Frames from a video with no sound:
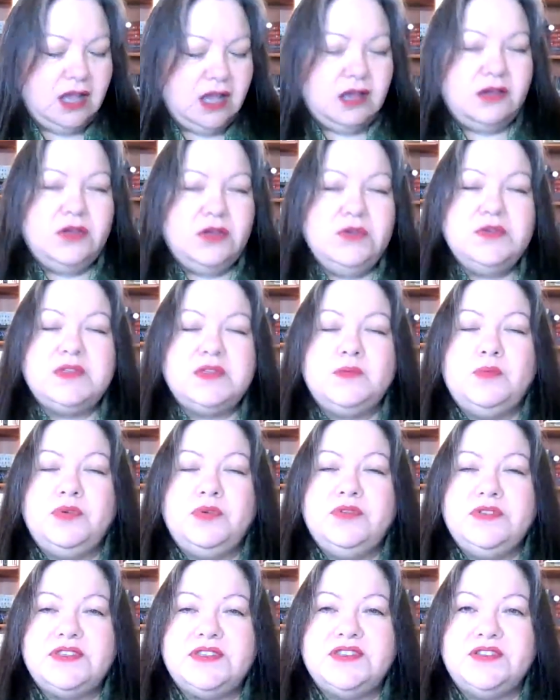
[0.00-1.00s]
Whose
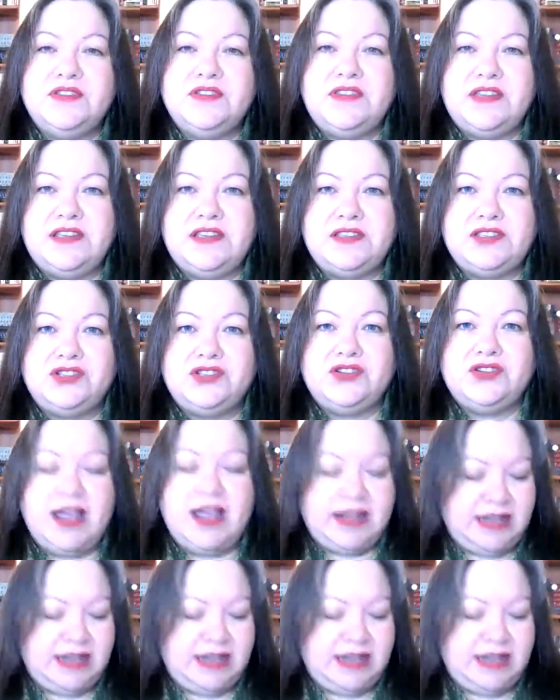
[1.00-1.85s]
boots are these tracking